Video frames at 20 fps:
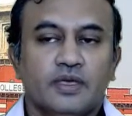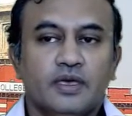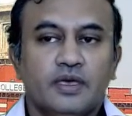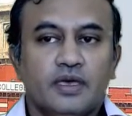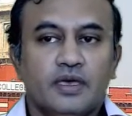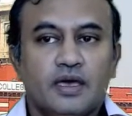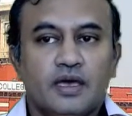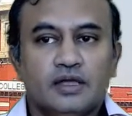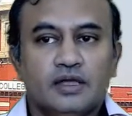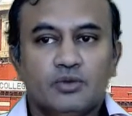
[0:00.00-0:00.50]

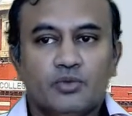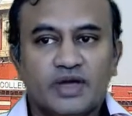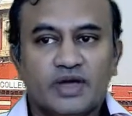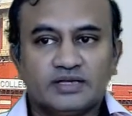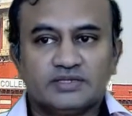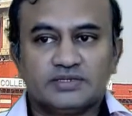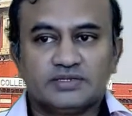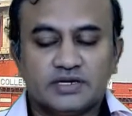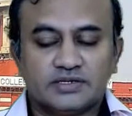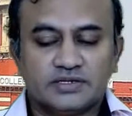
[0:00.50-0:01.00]
and the Vice
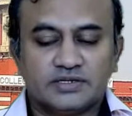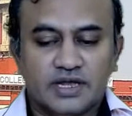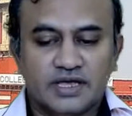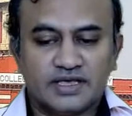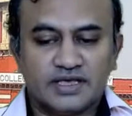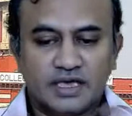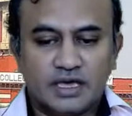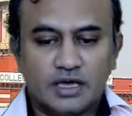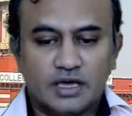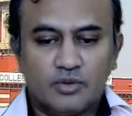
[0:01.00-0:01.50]
Chancellor
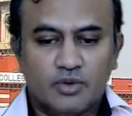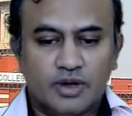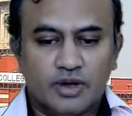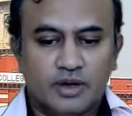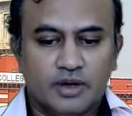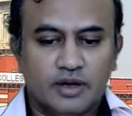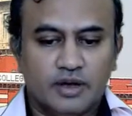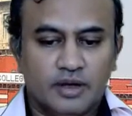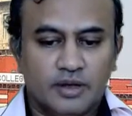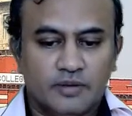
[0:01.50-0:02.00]
gave
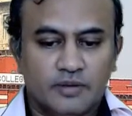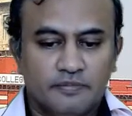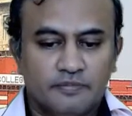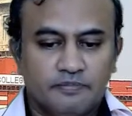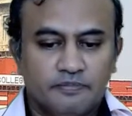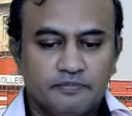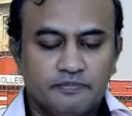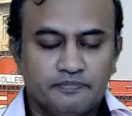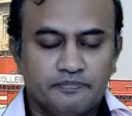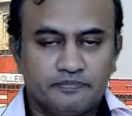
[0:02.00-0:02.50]
a
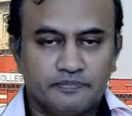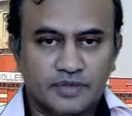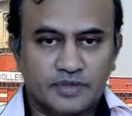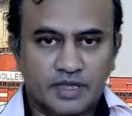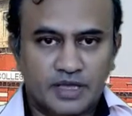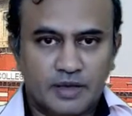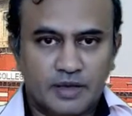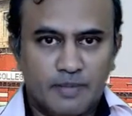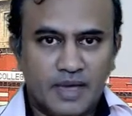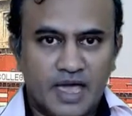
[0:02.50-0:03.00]

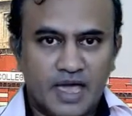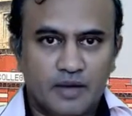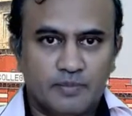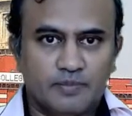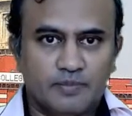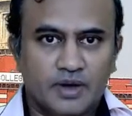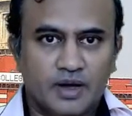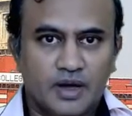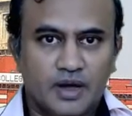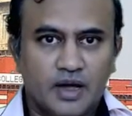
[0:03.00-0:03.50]
map
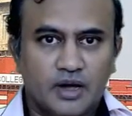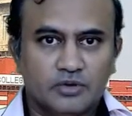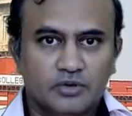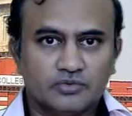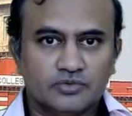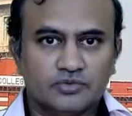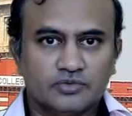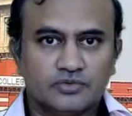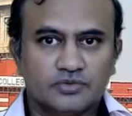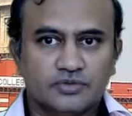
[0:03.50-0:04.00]

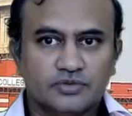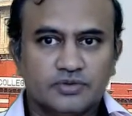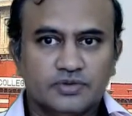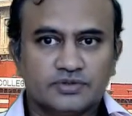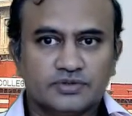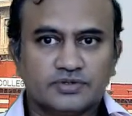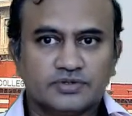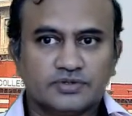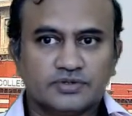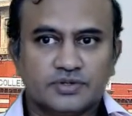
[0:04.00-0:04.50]
how
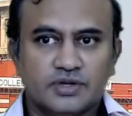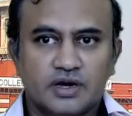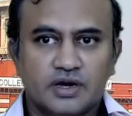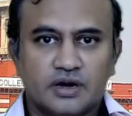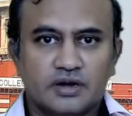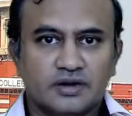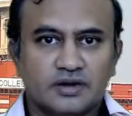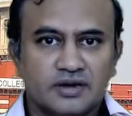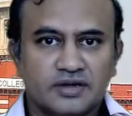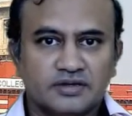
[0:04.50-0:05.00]

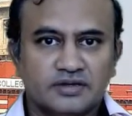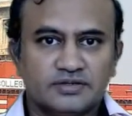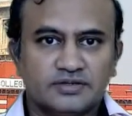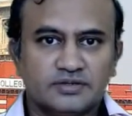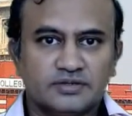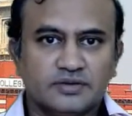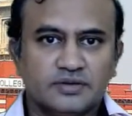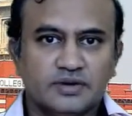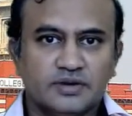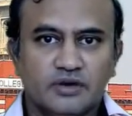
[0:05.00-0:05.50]

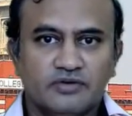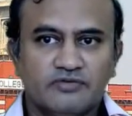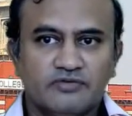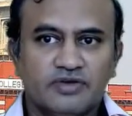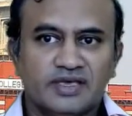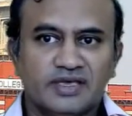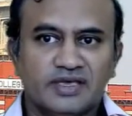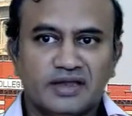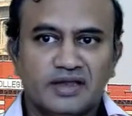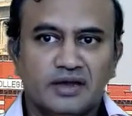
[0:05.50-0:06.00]
we
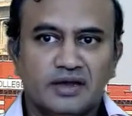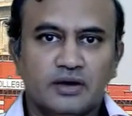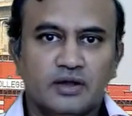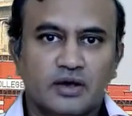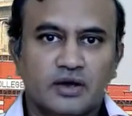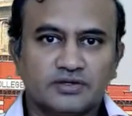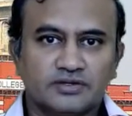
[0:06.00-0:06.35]
can enlarge